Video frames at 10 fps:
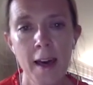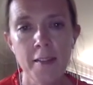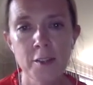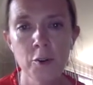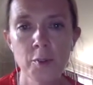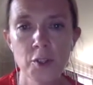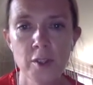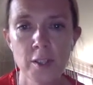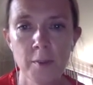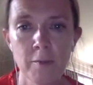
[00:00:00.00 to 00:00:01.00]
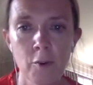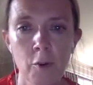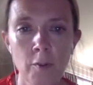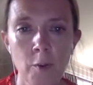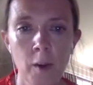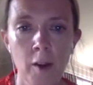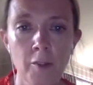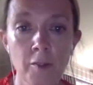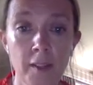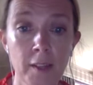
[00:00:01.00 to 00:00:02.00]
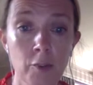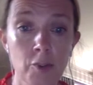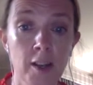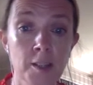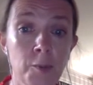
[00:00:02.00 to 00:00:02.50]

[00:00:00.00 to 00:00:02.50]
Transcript: and there's an opportunity to be involved in a wealth of clinical trials,